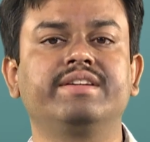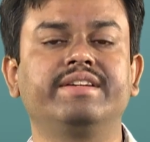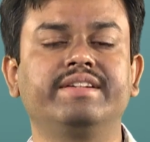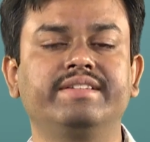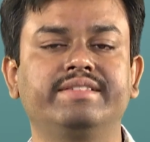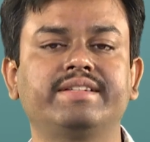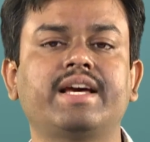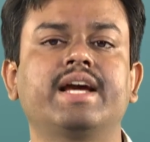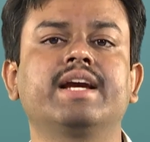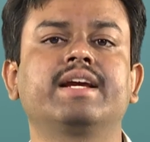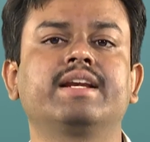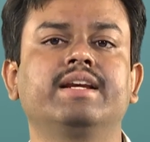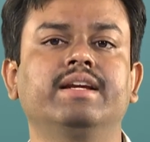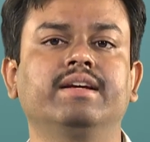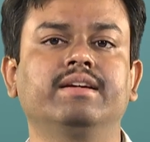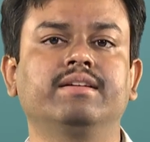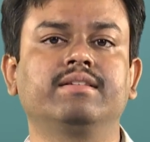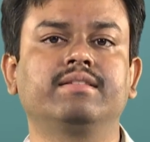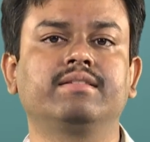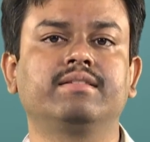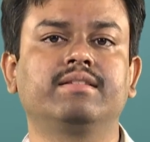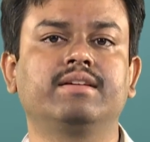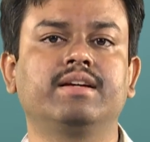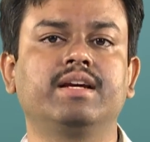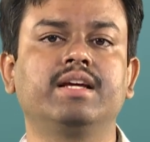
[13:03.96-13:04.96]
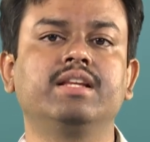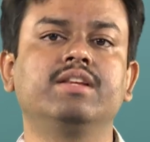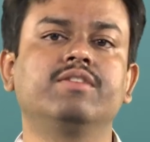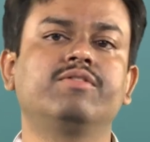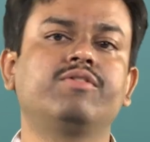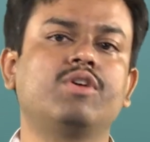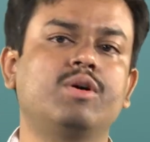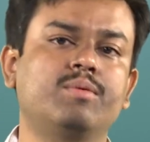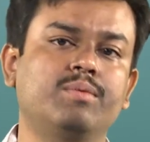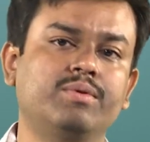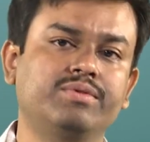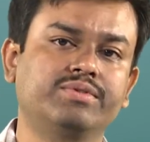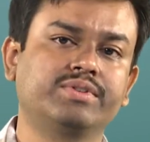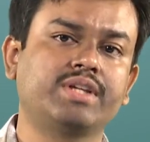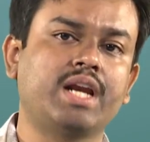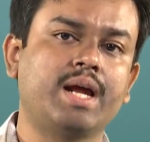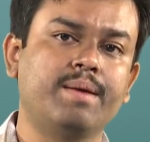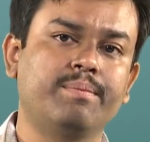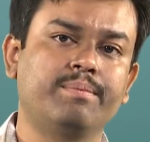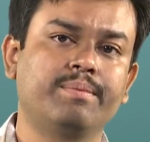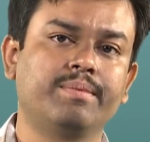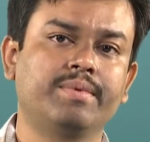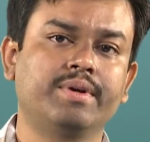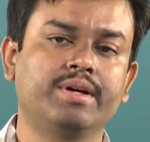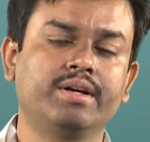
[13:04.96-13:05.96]
recycling in the form of
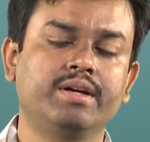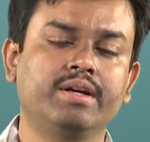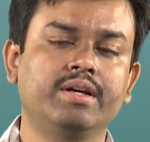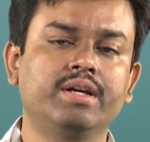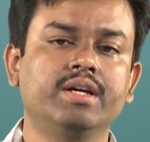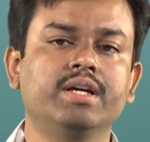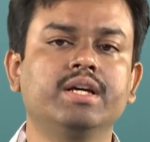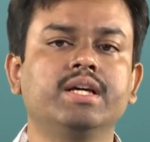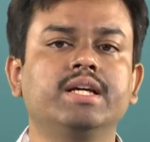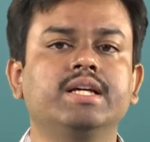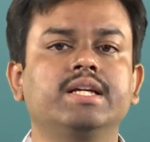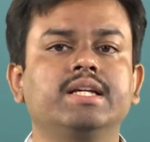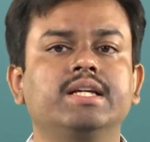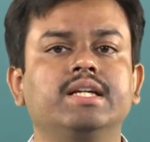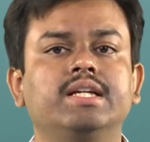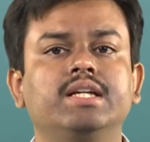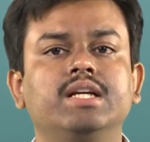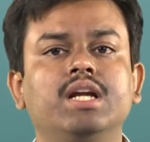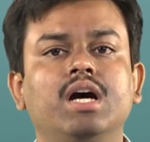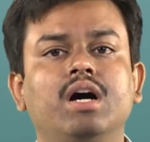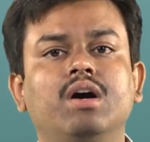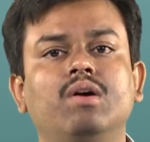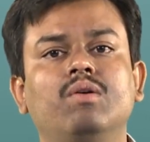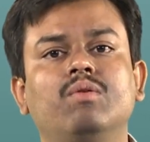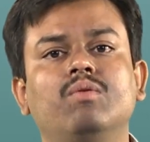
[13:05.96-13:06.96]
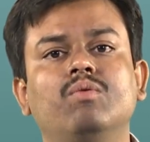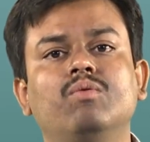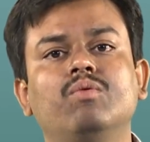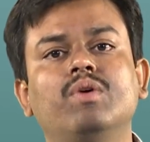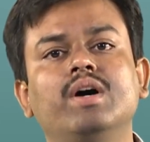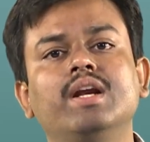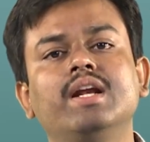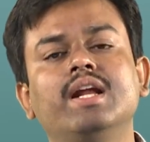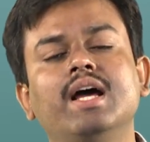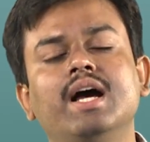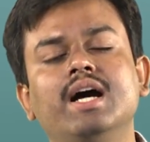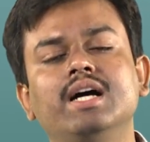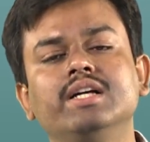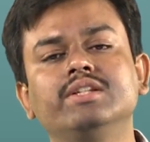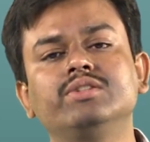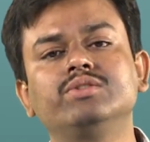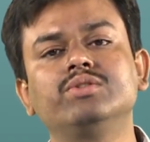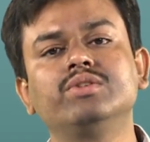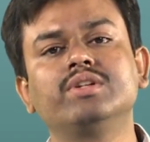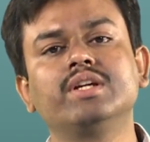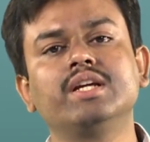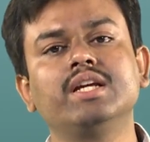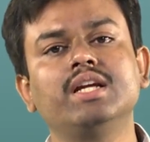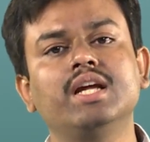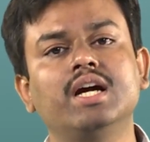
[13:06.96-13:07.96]
scrap. Now, one has to
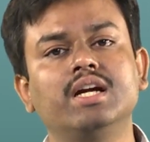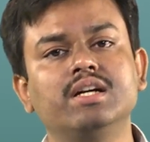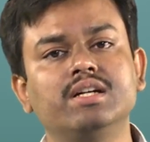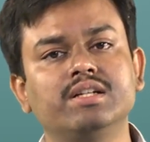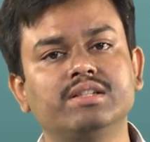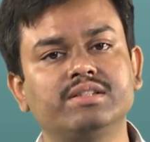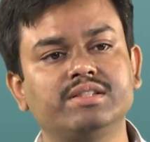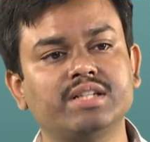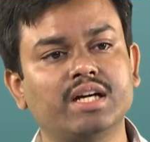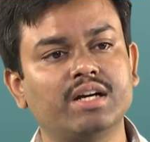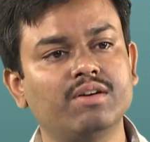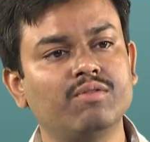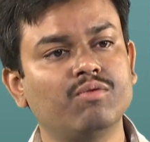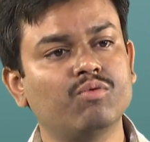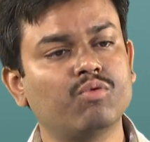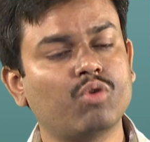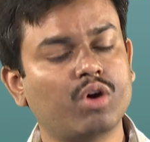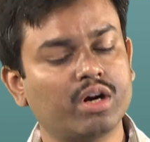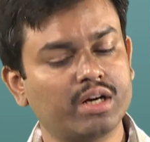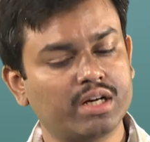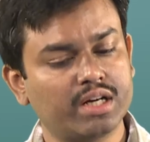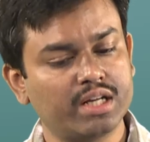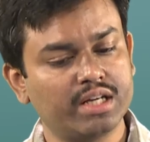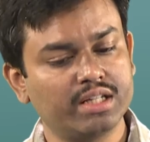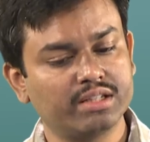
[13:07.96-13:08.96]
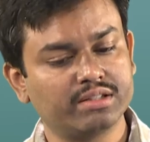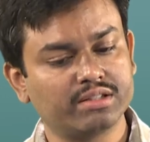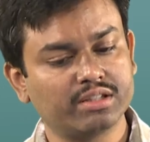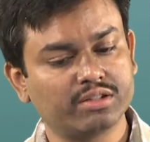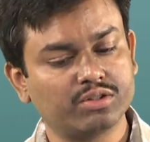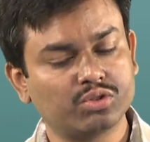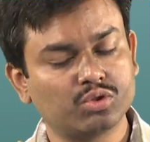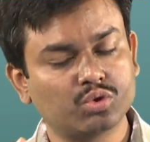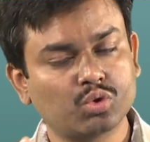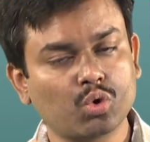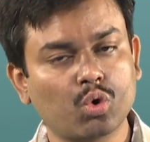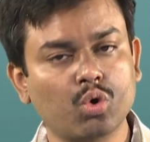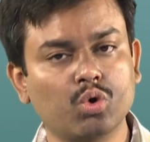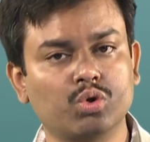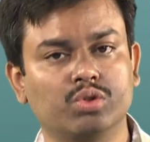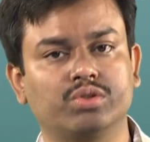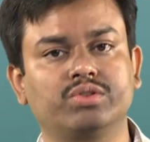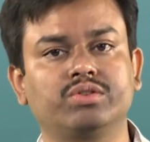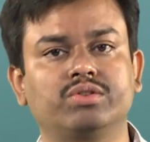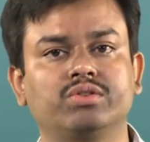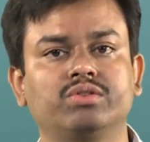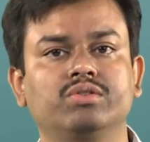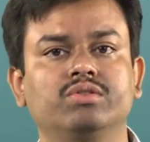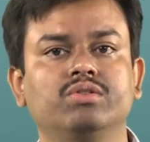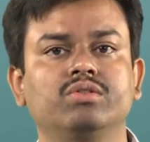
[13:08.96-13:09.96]
really understand what is the
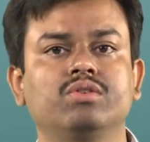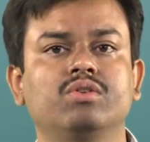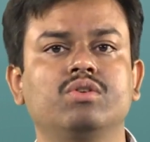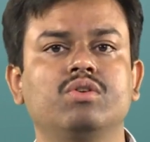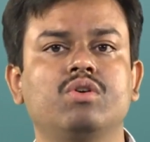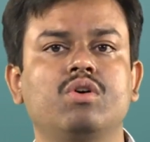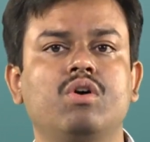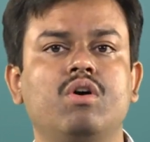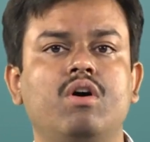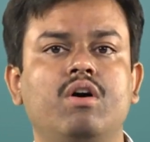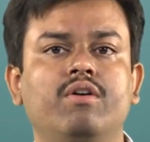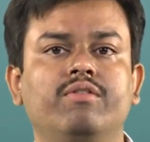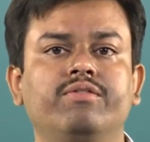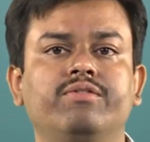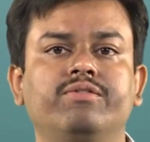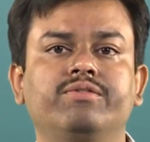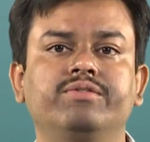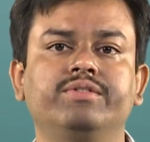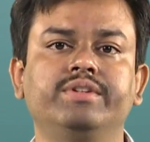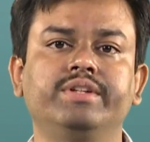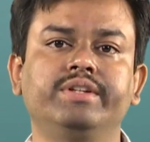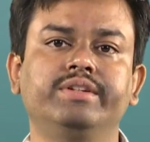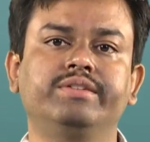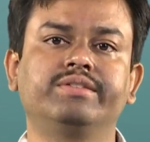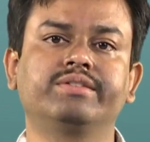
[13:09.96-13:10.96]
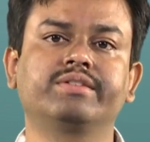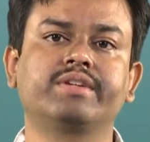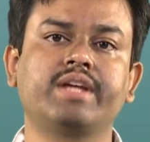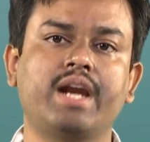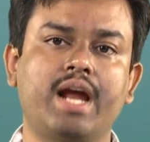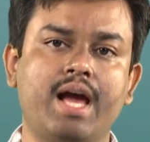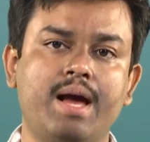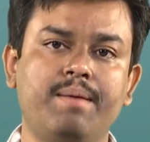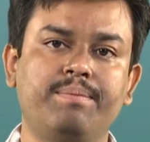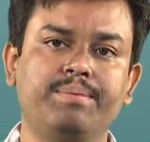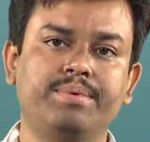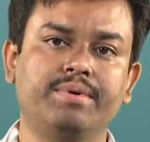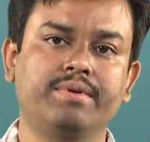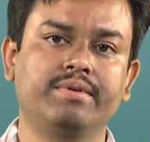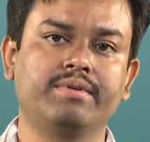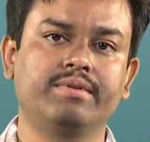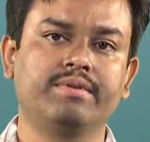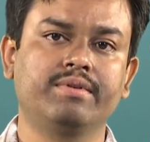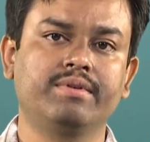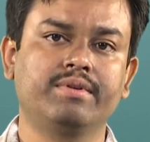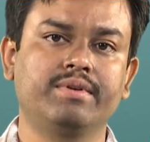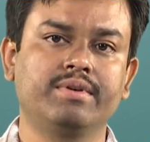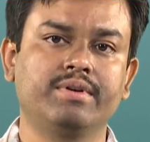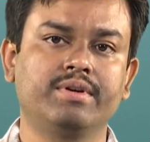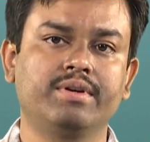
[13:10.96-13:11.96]
source of the scrap
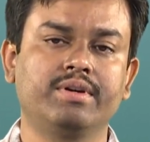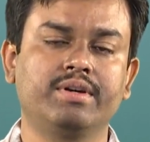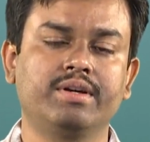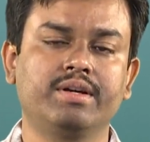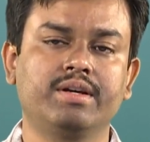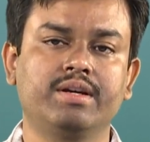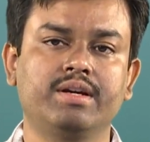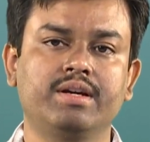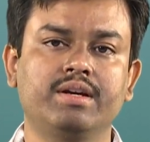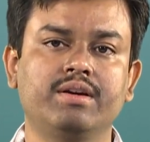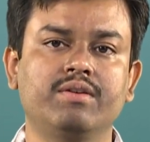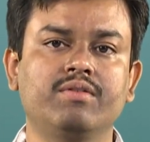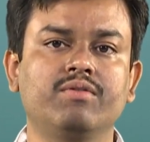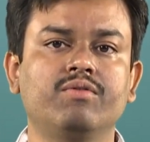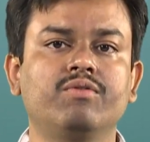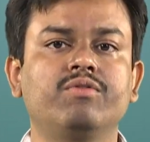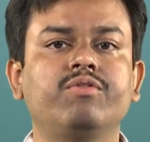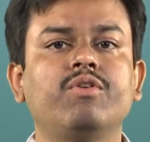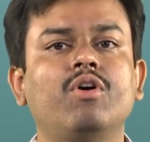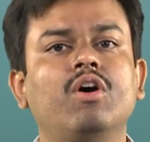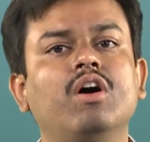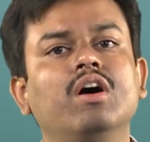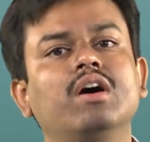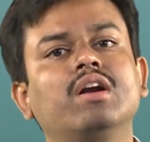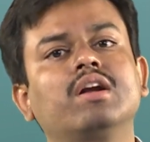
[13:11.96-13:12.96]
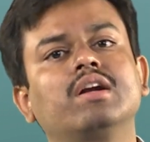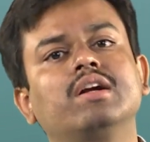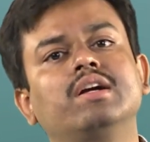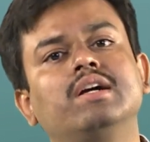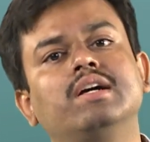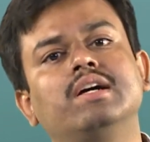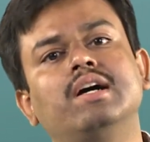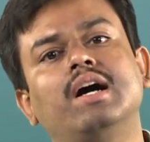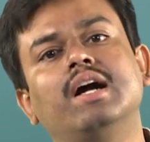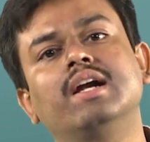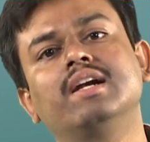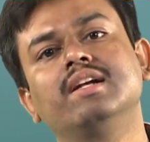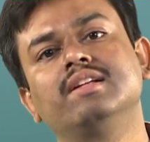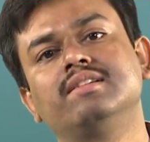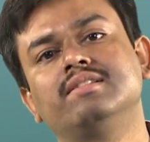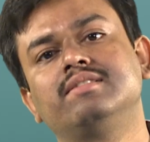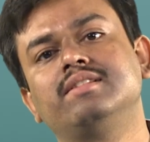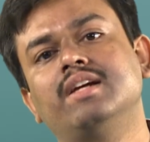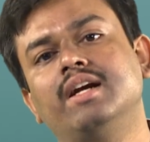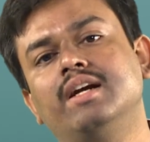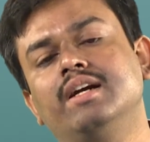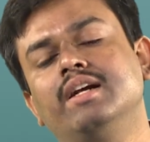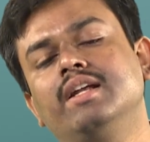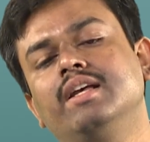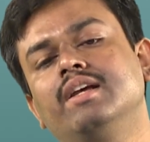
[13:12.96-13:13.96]
for
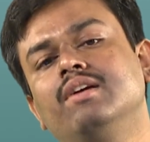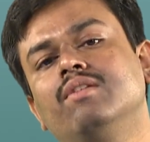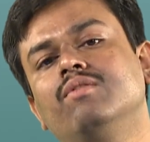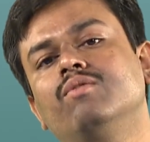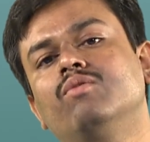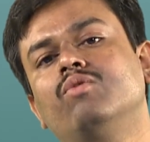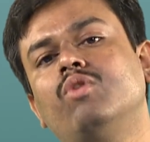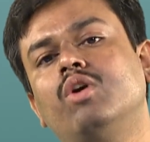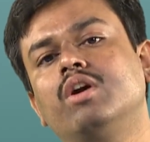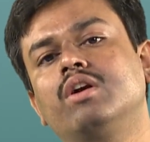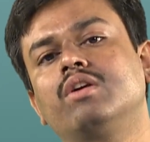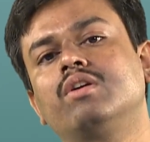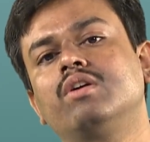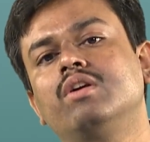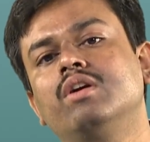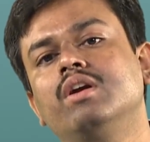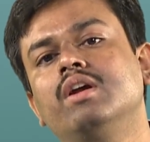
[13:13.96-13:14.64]
understanding what